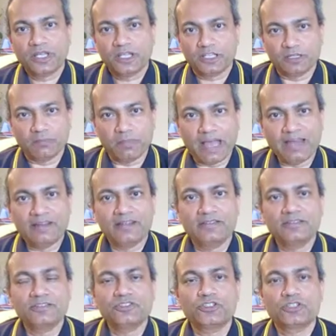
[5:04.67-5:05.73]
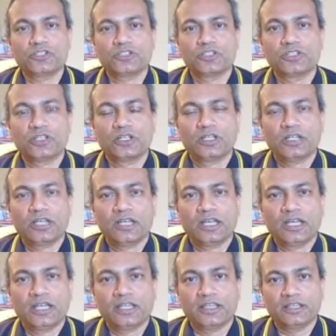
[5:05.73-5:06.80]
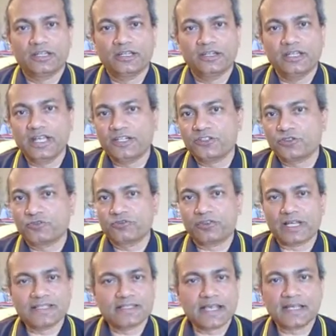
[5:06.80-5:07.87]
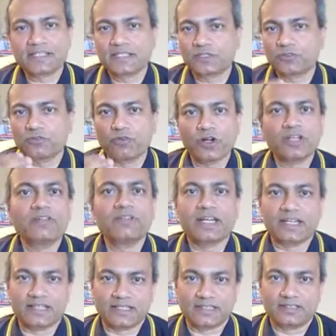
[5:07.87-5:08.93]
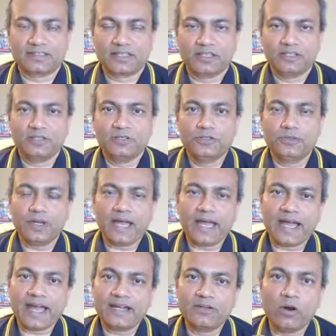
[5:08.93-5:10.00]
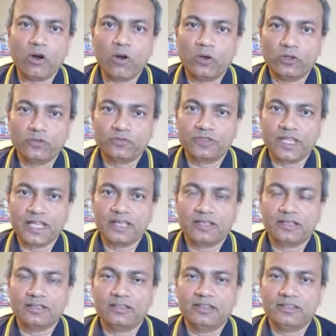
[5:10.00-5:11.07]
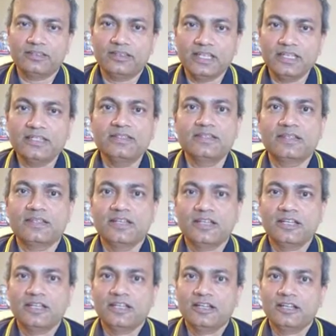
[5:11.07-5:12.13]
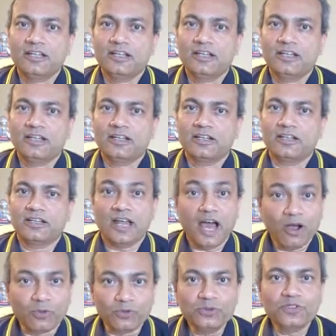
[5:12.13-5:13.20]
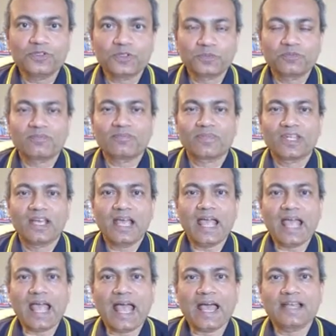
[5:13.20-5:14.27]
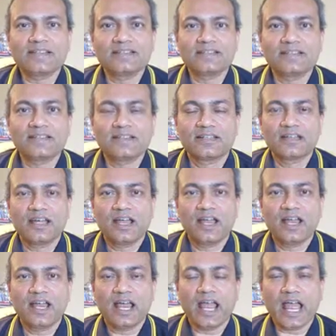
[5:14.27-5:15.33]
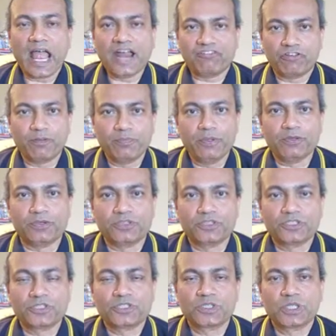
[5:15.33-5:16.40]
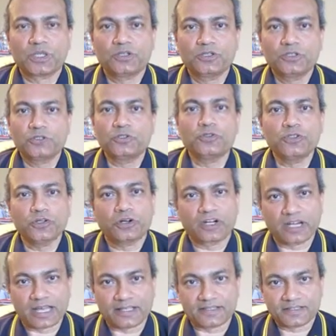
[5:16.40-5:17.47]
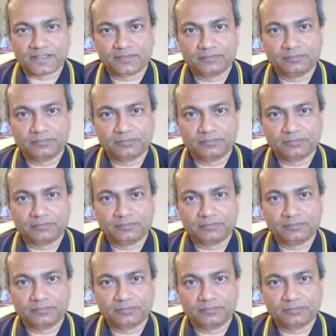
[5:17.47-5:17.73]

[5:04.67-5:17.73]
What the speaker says: the balance, the dates of transactions, whatever it is. You add all of these nouns as attributes to your class.